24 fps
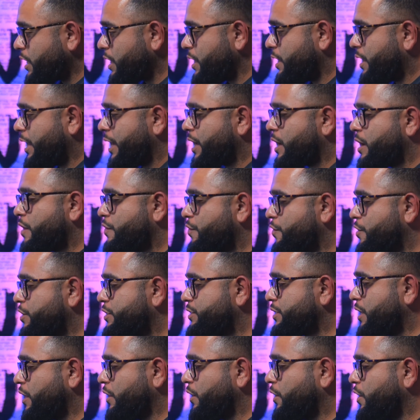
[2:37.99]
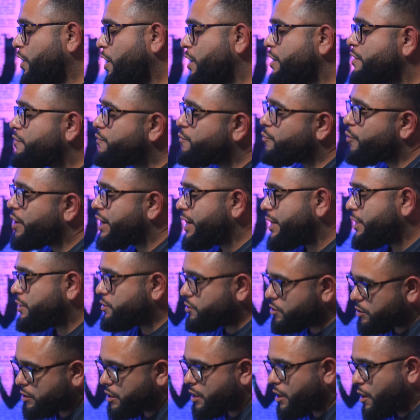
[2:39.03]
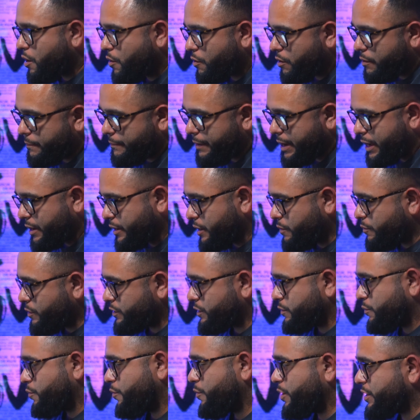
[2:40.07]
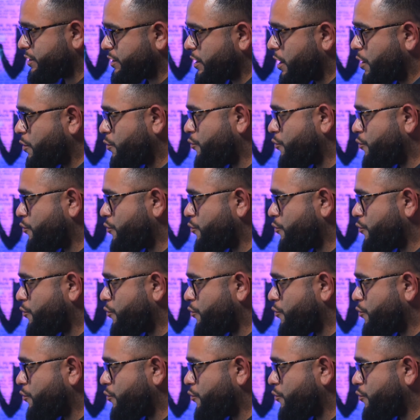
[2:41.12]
Like there's a lot of ways you can go about it with a